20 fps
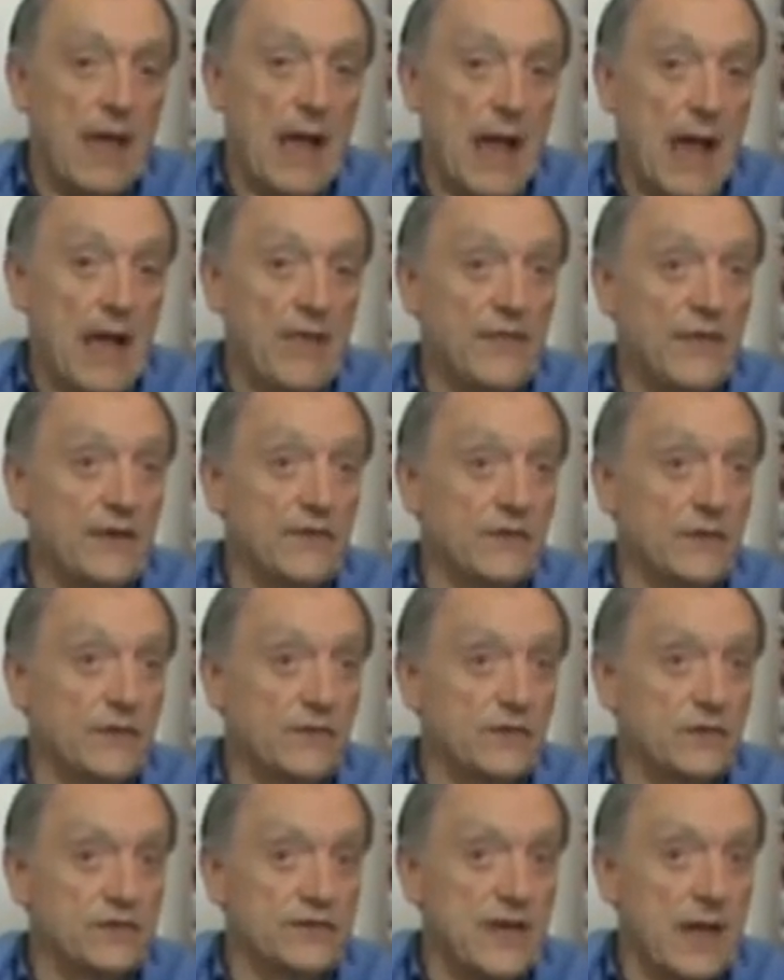I think for the
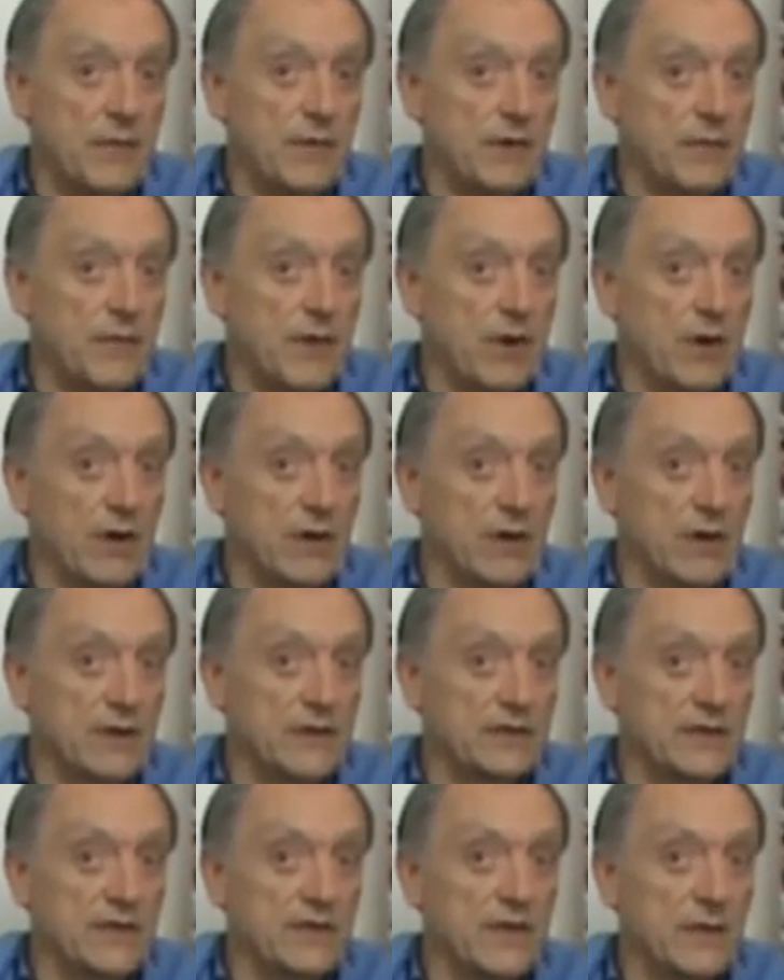first time in America,
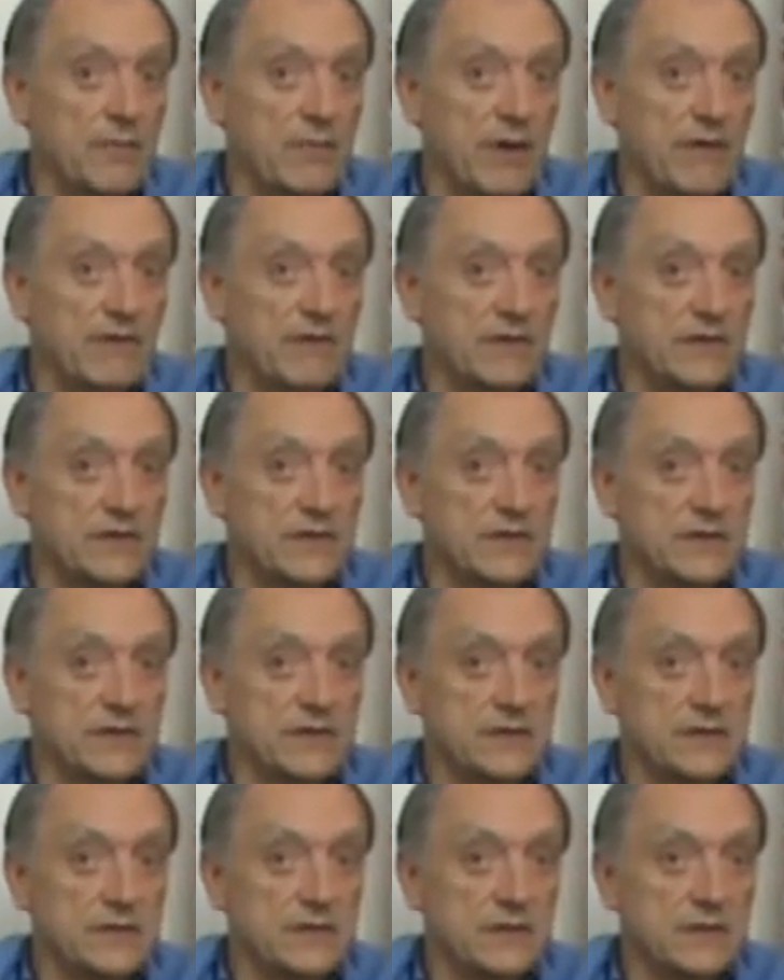because I think
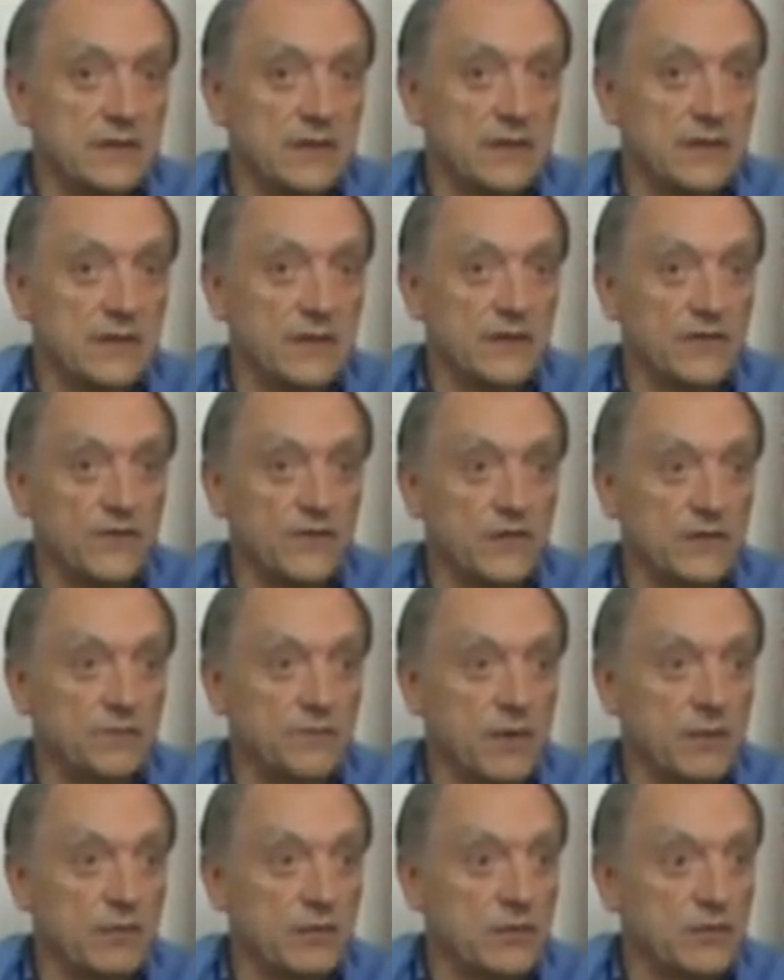the first
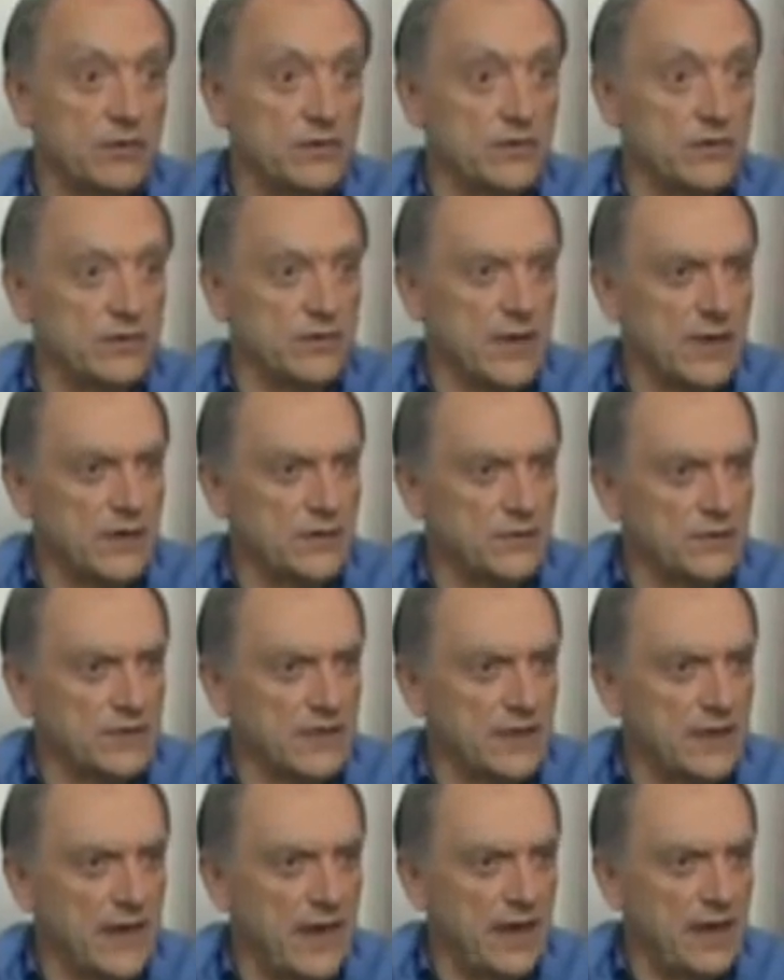people to use surtitles was
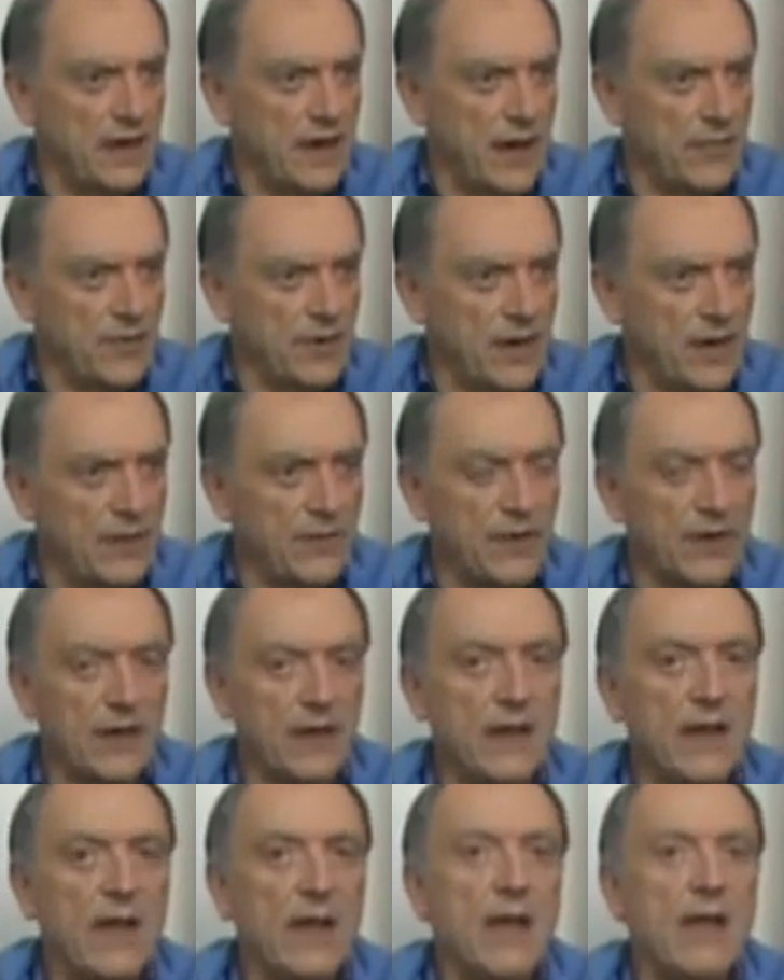the Canadian Opera Company.